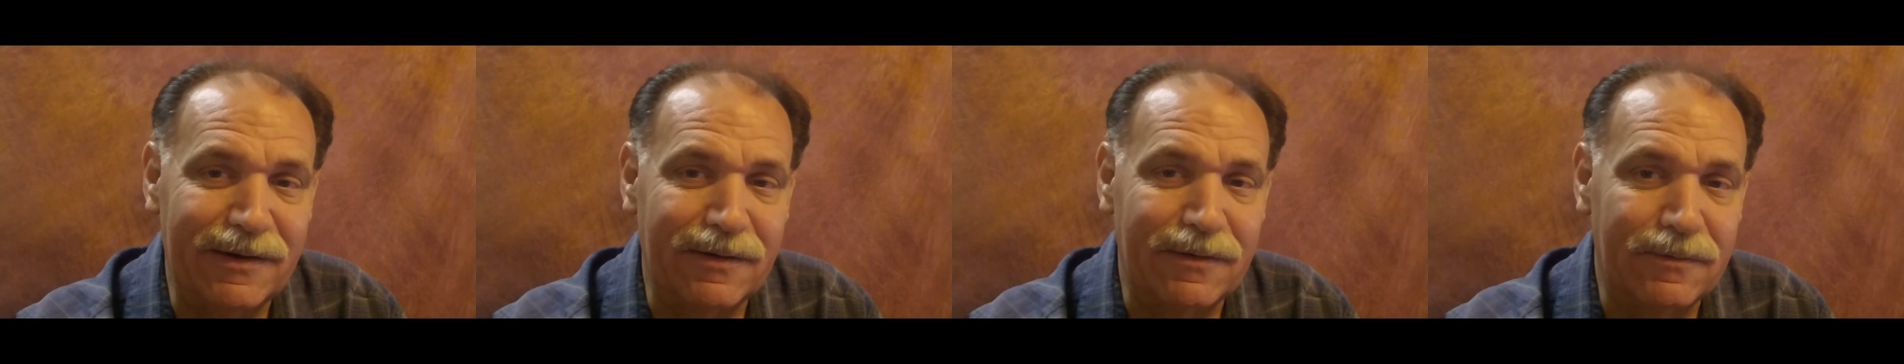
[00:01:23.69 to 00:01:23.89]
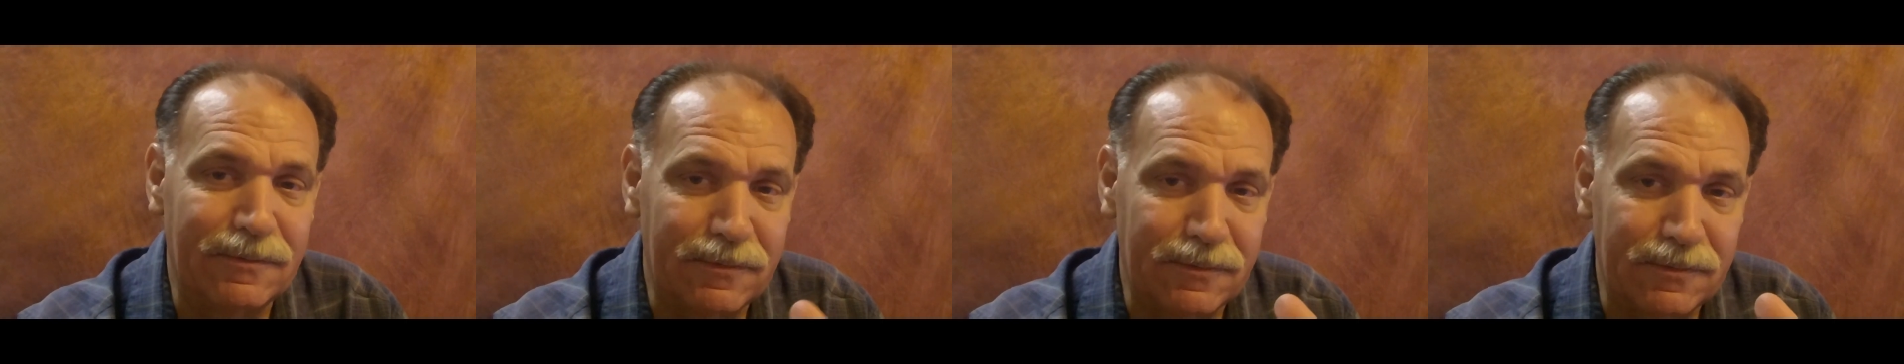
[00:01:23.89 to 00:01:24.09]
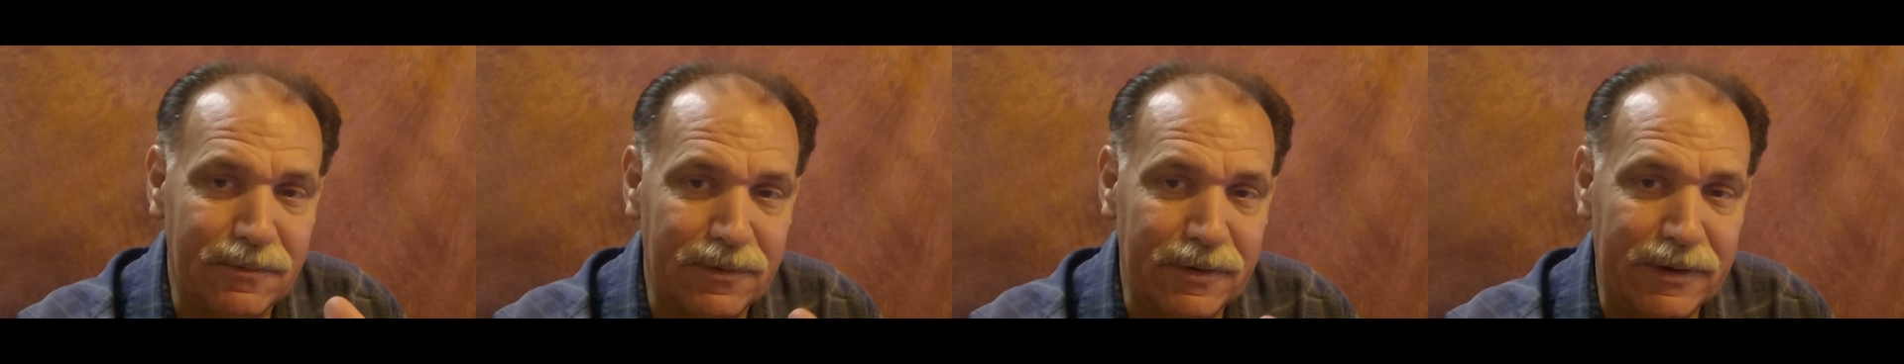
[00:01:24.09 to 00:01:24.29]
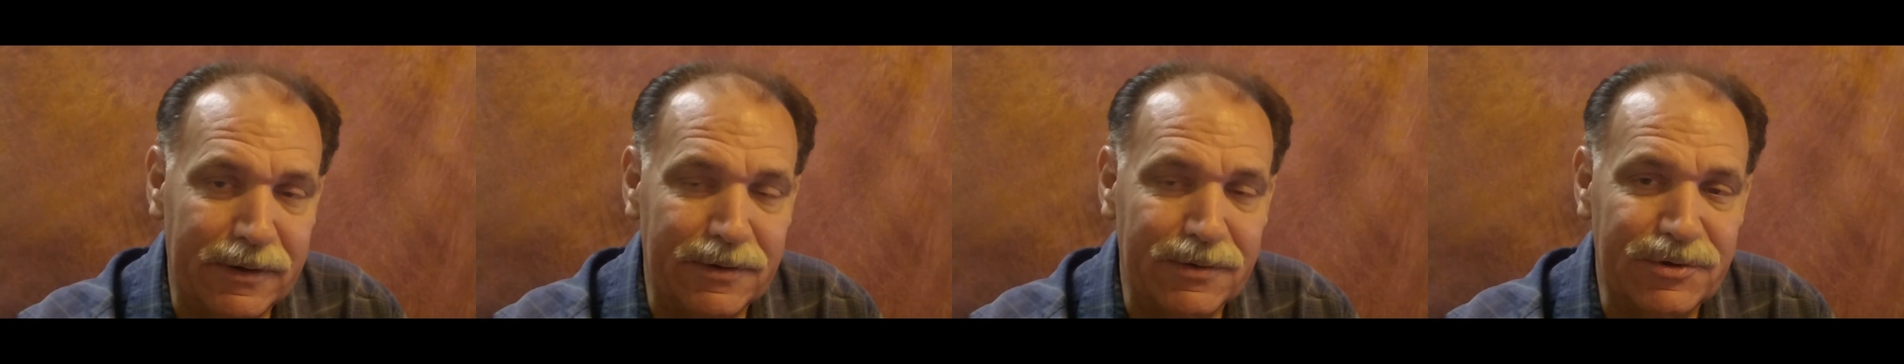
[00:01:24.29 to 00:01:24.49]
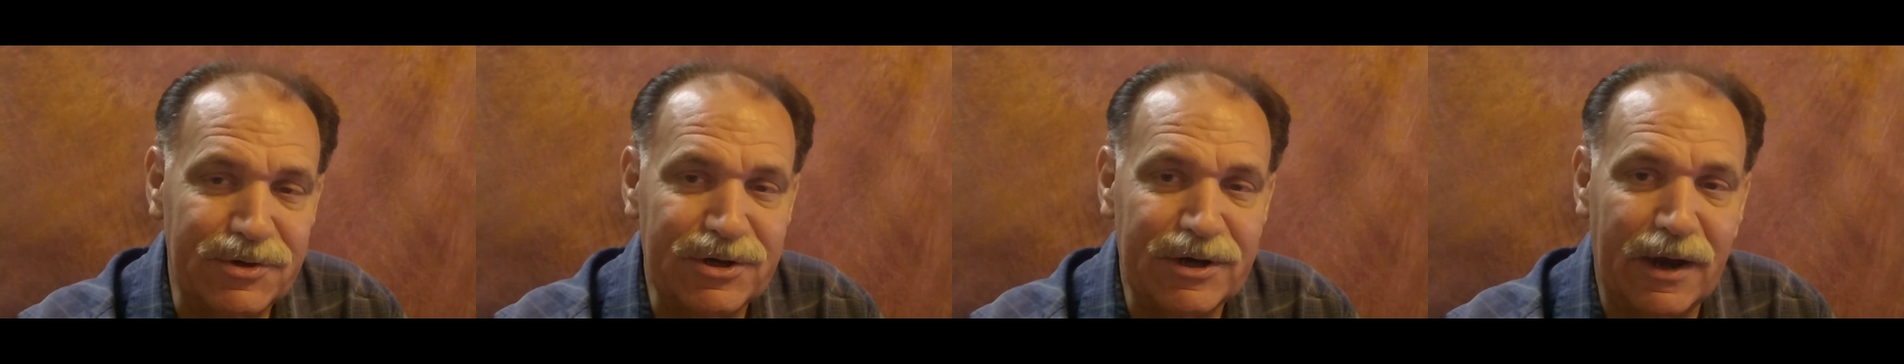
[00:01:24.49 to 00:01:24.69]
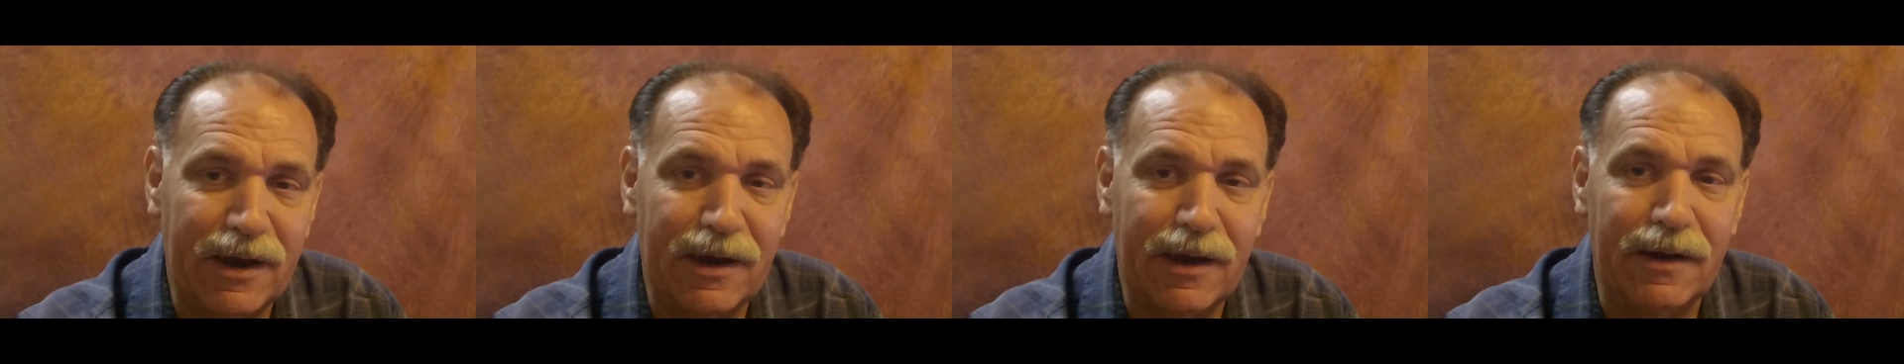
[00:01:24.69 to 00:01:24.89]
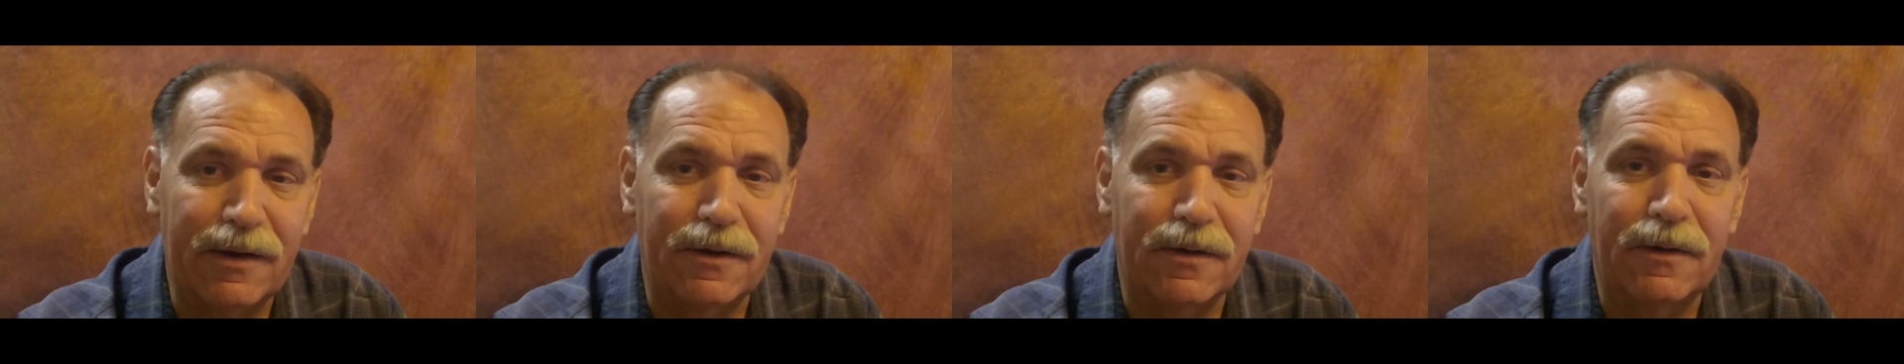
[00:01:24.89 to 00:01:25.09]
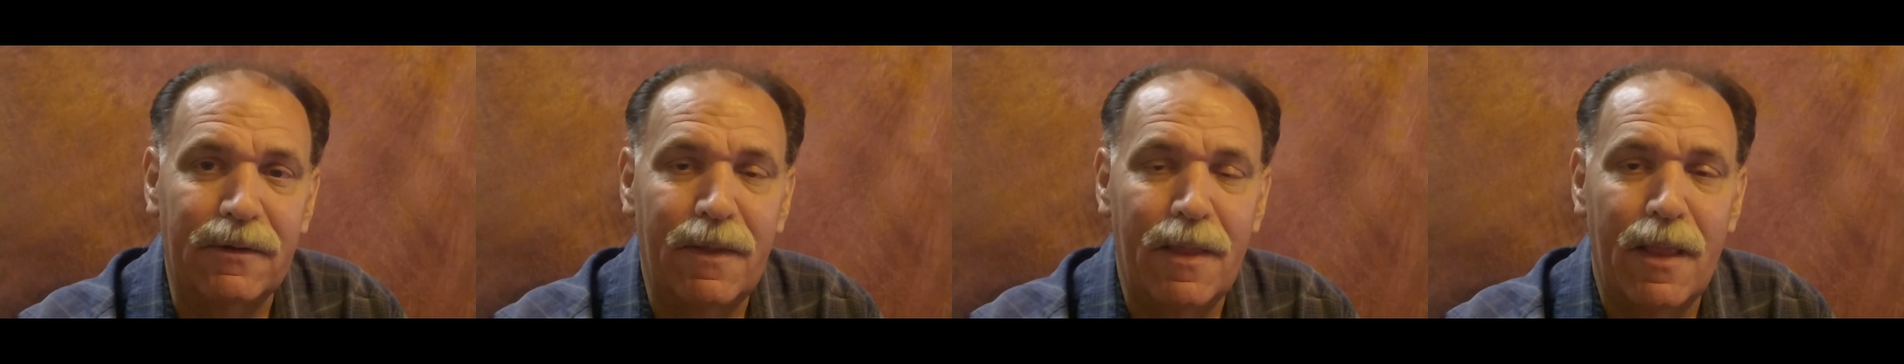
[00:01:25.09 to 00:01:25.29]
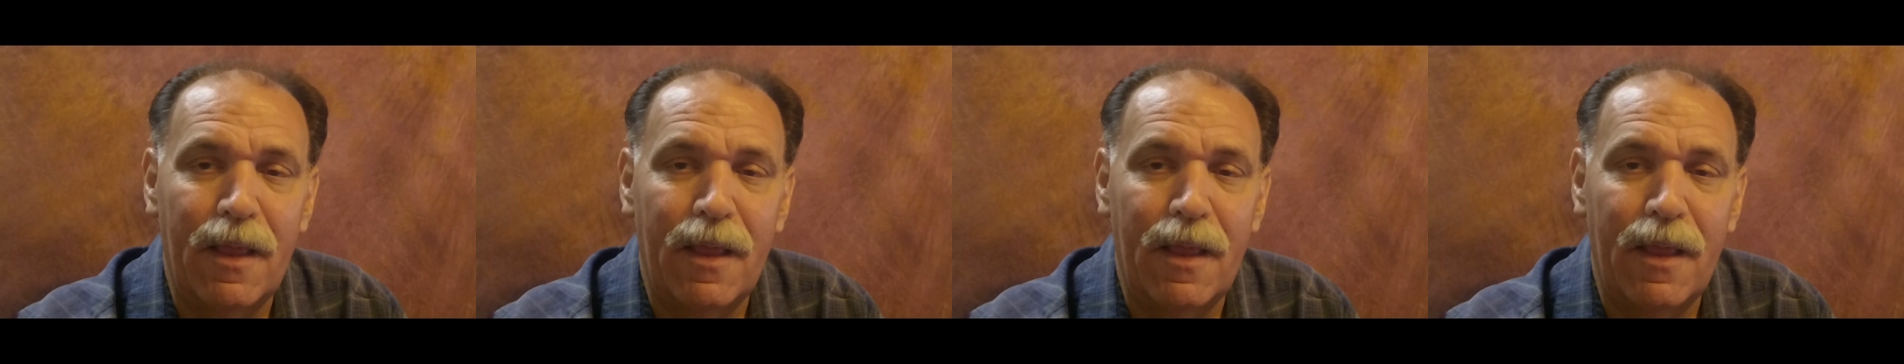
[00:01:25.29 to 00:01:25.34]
it in China